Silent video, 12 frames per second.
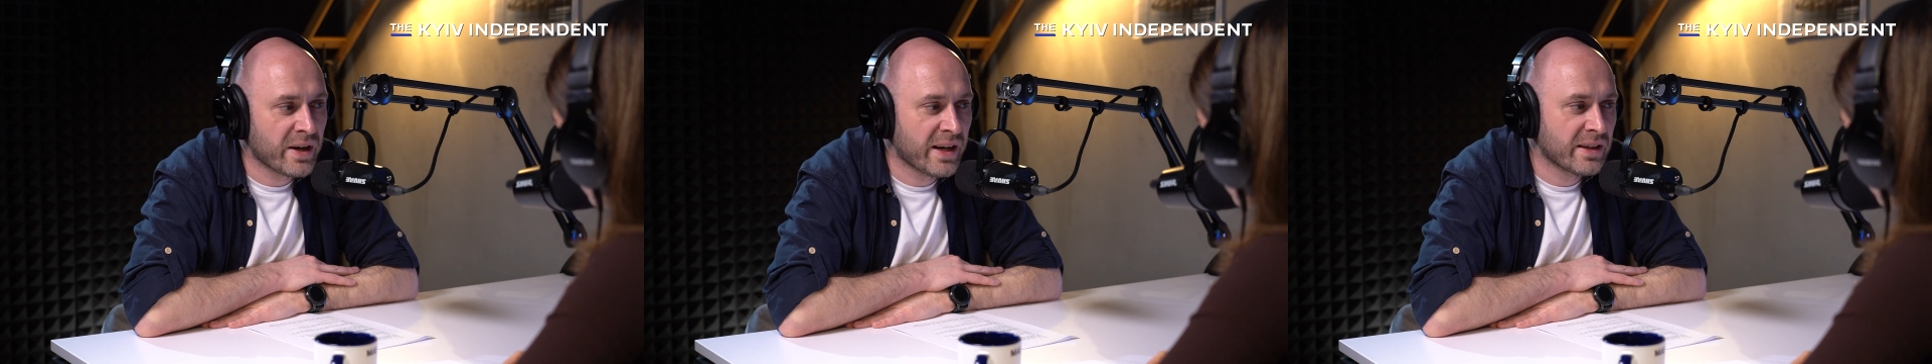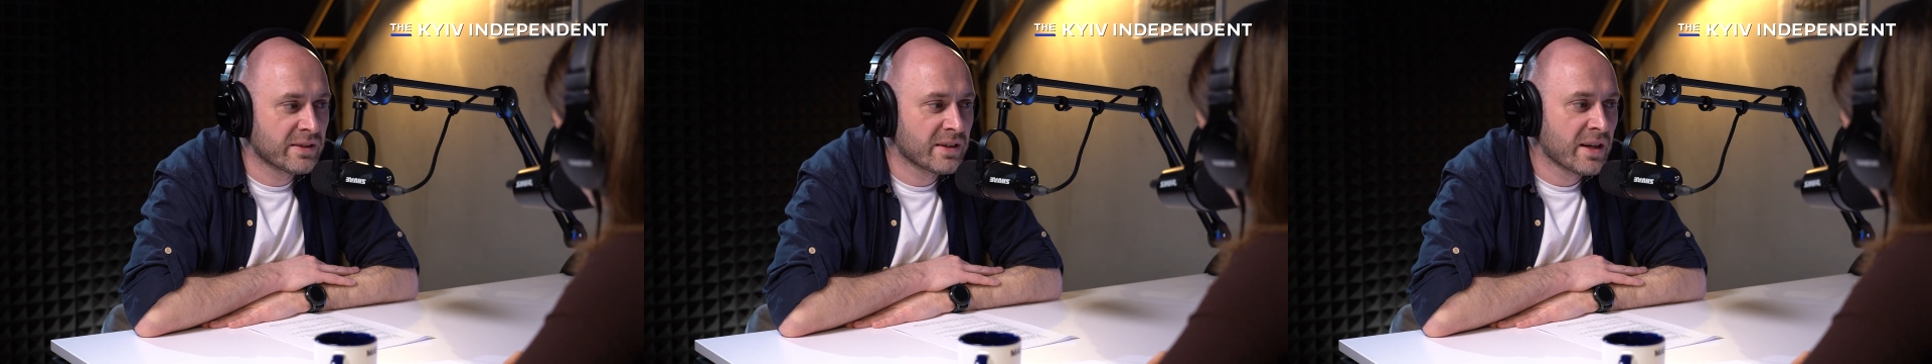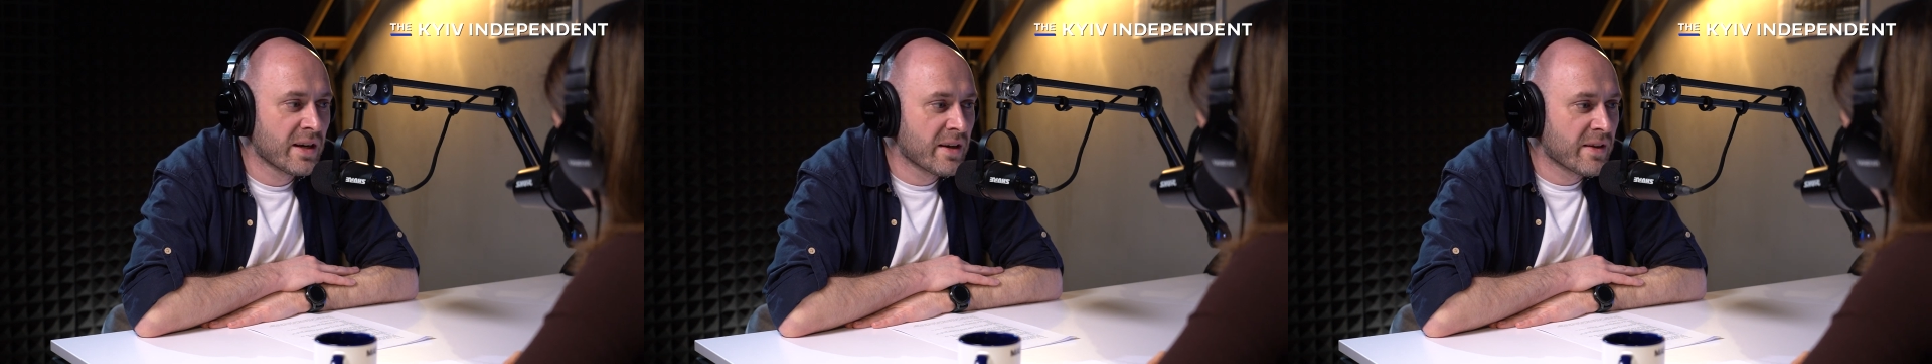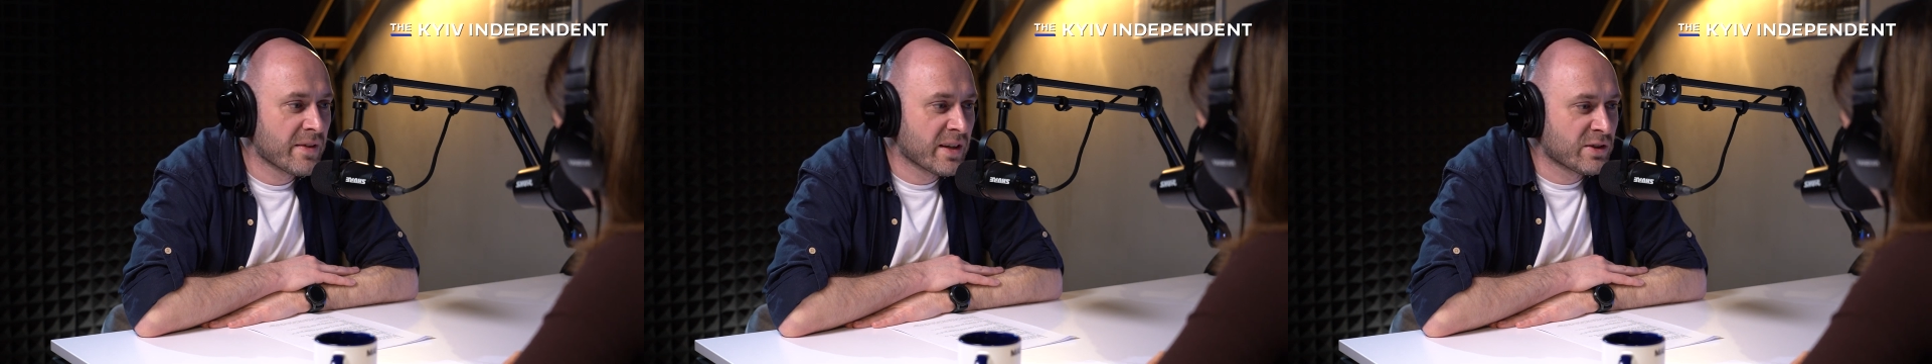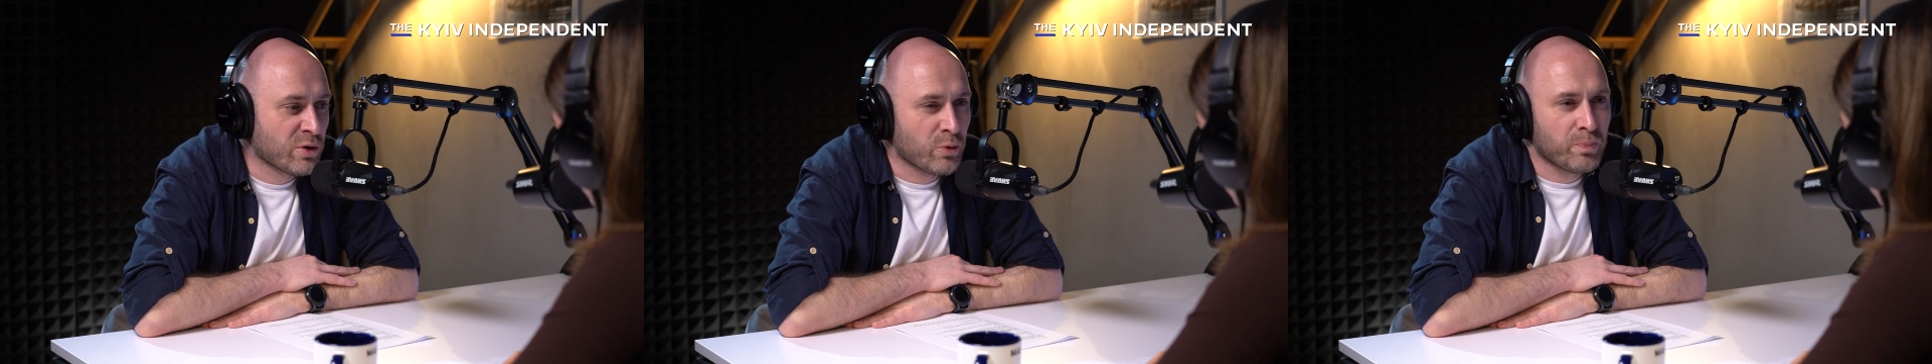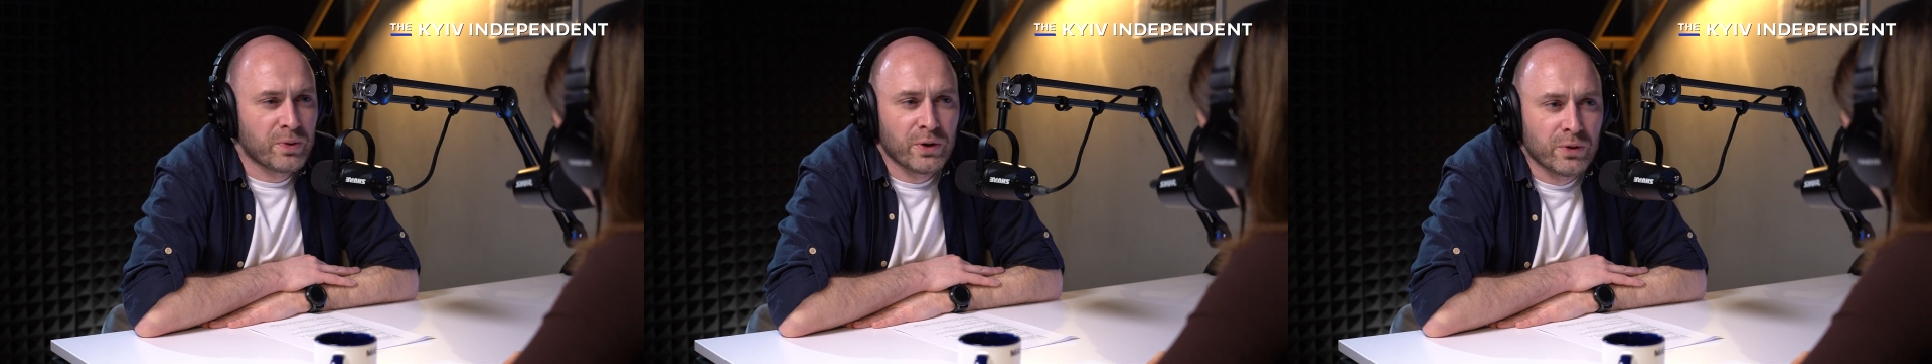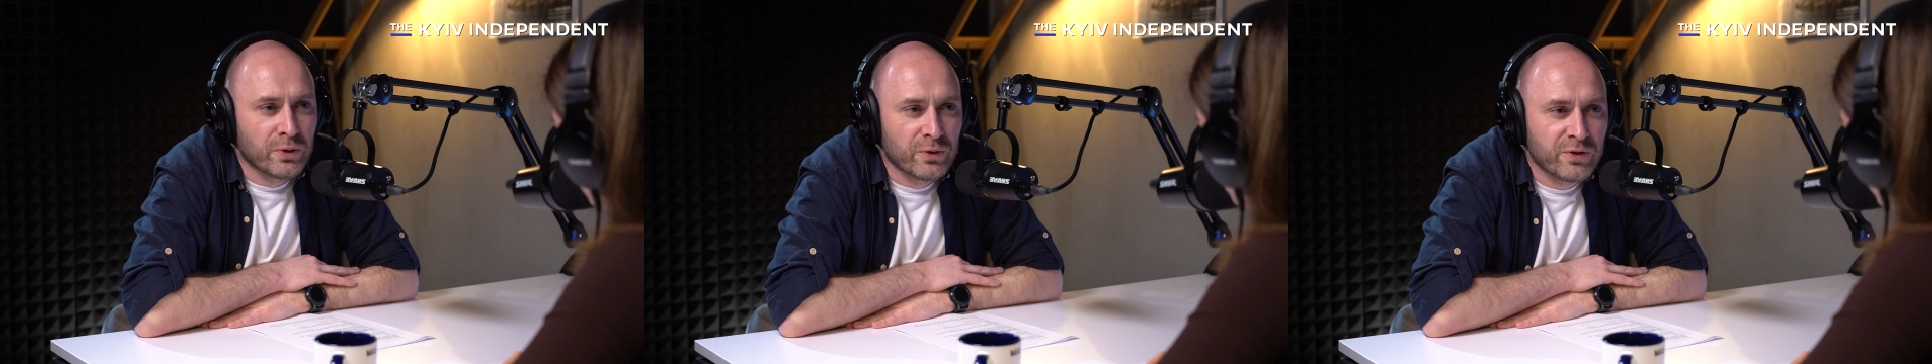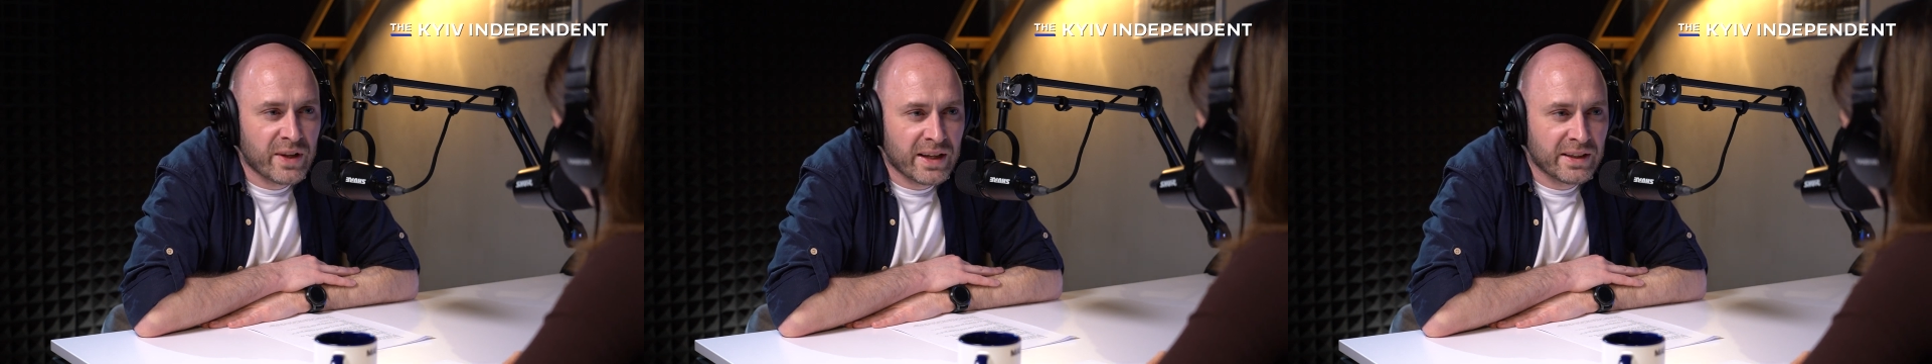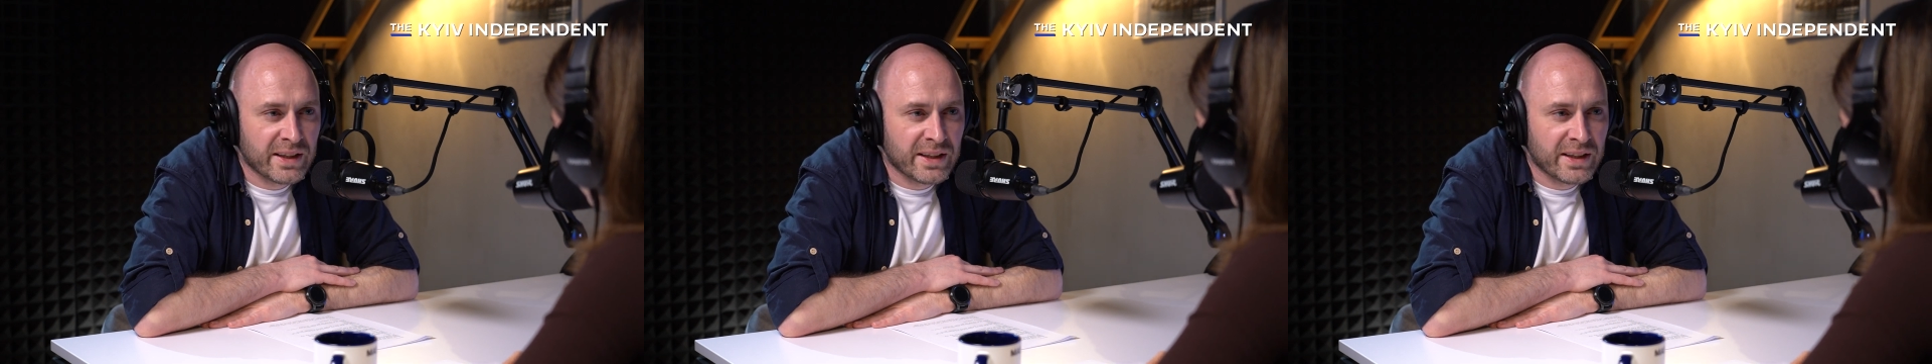and there's no proof that he